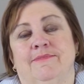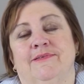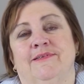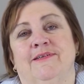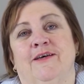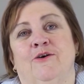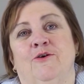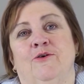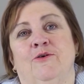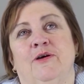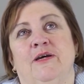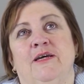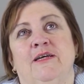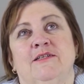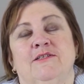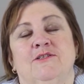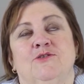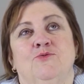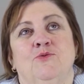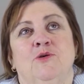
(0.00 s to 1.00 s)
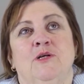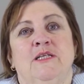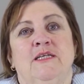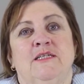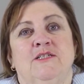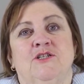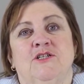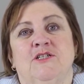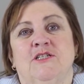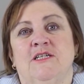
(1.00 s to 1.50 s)
So it's
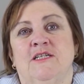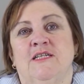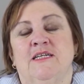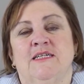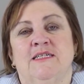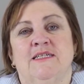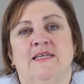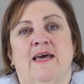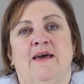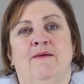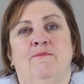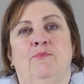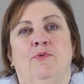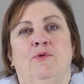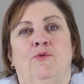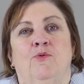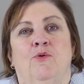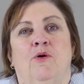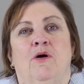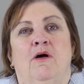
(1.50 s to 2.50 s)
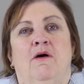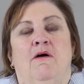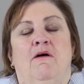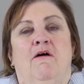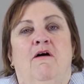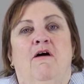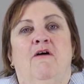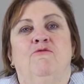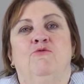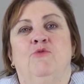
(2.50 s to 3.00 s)
really just an example
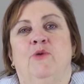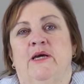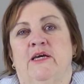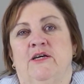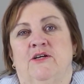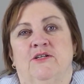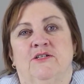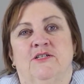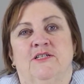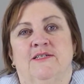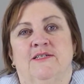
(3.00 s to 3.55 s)
of where you can